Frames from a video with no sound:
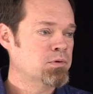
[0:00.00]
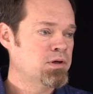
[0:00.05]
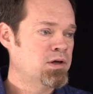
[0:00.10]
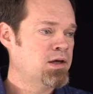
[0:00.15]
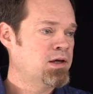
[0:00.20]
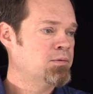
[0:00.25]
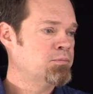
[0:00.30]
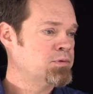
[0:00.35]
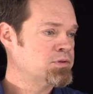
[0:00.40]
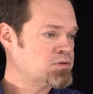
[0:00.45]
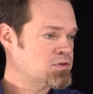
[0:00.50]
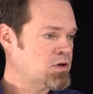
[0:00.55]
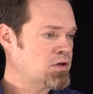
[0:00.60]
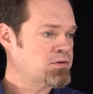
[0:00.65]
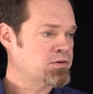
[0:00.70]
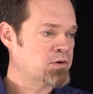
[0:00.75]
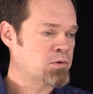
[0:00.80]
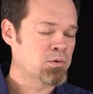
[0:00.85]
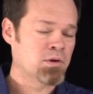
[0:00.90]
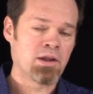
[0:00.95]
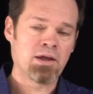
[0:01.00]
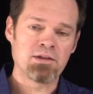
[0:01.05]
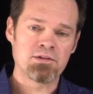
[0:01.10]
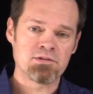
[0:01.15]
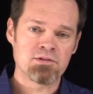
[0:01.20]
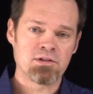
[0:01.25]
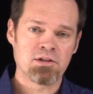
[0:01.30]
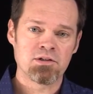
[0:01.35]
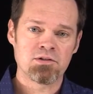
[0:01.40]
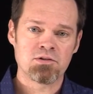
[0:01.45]
and we saw that there were
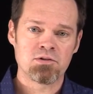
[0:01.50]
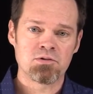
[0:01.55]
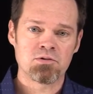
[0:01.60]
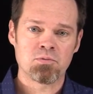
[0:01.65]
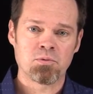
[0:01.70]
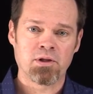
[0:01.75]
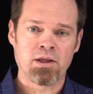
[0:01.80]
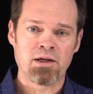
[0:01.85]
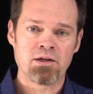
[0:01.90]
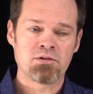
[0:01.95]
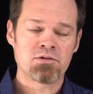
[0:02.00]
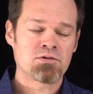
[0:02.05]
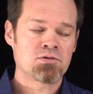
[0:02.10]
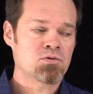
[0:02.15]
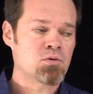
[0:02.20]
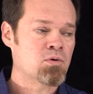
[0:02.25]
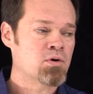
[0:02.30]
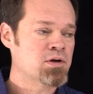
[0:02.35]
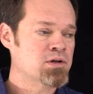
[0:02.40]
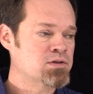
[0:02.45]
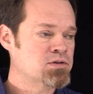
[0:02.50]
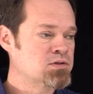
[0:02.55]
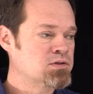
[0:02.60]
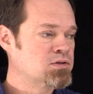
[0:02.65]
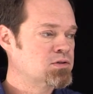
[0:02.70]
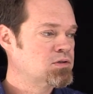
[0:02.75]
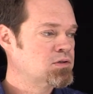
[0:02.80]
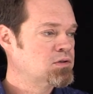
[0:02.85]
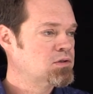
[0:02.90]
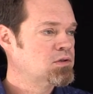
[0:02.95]
latency issues related to storage.
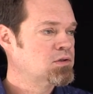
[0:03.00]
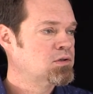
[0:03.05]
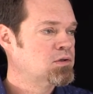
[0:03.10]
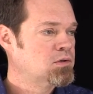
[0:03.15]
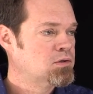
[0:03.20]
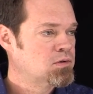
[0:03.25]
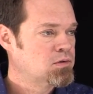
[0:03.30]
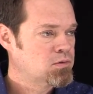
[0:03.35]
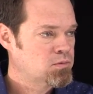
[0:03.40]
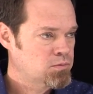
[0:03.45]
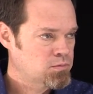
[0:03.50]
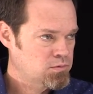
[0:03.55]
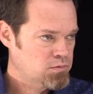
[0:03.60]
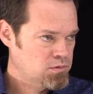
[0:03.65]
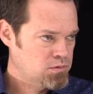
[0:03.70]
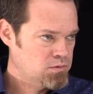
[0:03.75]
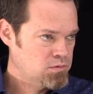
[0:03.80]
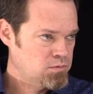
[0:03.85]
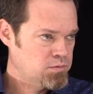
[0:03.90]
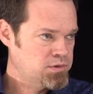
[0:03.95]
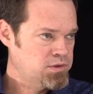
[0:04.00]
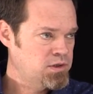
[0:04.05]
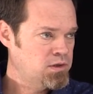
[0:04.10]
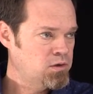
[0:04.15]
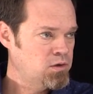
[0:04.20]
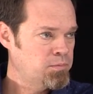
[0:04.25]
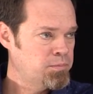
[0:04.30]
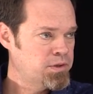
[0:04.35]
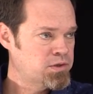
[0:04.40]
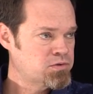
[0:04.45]
We did a
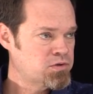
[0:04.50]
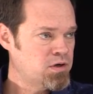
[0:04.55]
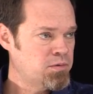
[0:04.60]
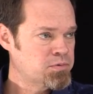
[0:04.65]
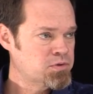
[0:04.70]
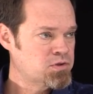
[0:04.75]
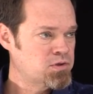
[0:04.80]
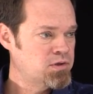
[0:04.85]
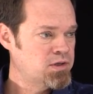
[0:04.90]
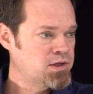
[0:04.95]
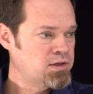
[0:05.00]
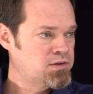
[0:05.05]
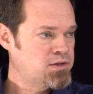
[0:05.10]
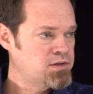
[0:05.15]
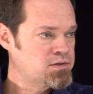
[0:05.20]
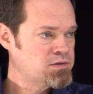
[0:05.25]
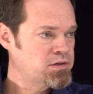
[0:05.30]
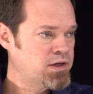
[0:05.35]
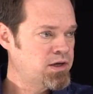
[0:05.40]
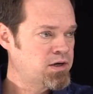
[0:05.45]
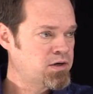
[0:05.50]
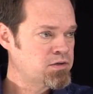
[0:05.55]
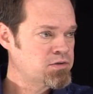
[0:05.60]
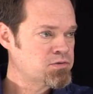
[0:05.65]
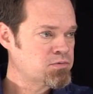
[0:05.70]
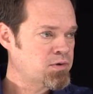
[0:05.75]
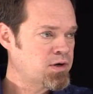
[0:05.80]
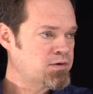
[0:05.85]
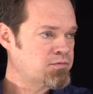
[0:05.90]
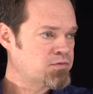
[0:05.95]
little bit of troubleshooting at these
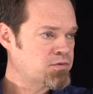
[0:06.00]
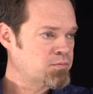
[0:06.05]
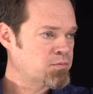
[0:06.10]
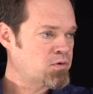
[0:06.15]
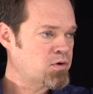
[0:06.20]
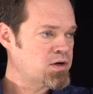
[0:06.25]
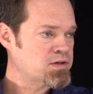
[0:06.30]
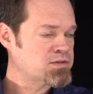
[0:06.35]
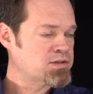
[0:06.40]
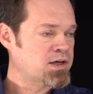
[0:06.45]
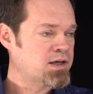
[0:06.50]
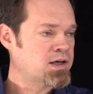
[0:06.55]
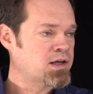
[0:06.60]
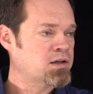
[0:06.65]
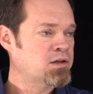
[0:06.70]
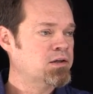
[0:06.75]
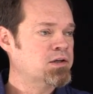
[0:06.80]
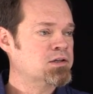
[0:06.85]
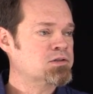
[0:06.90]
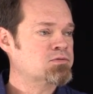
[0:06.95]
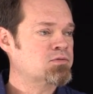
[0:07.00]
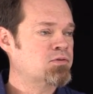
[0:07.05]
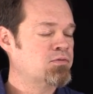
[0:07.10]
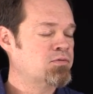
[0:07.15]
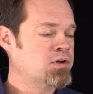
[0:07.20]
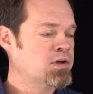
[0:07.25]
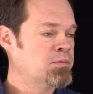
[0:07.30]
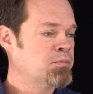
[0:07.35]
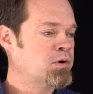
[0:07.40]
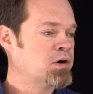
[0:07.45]
layers, right from cross-stack analytics for
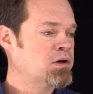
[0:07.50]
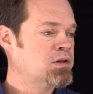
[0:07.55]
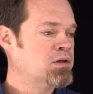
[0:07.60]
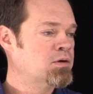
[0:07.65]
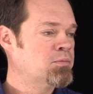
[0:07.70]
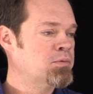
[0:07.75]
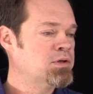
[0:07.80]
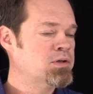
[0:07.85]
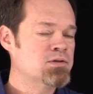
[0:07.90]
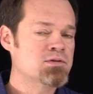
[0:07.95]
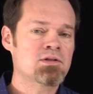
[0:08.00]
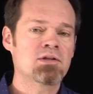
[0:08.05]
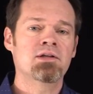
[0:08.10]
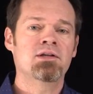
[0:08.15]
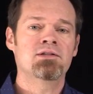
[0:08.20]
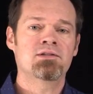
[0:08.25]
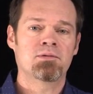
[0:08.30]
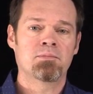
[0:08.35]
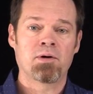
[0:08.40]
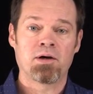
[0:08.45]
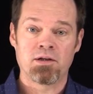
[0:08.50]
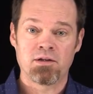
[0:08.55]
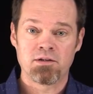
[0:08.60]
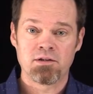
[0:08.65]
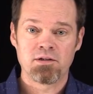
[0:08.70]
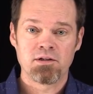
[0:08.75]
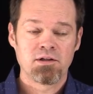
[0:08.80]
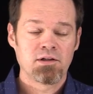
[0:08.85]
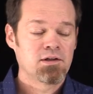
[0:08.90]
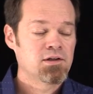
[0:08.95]
VMware, and then we used the easy
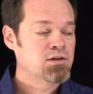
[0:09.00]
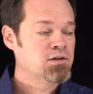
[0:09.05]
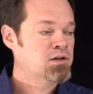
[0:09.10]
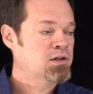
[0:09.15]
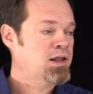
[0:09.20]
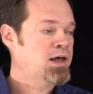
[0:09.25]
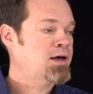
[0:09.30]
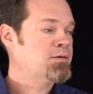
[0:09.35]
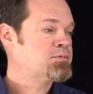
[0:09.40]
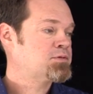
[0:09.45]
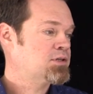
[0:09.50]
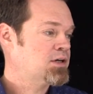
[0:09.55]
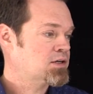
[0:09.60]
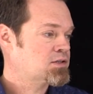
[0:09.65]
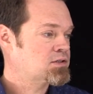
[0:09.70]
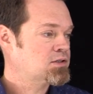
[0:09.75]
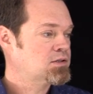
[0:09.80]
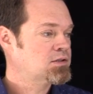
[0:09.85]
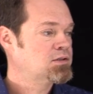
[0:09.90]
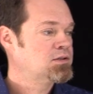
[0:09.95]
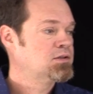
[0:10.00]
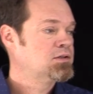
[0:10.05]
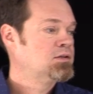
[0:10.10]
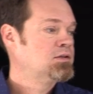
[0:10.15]
button, the lab section,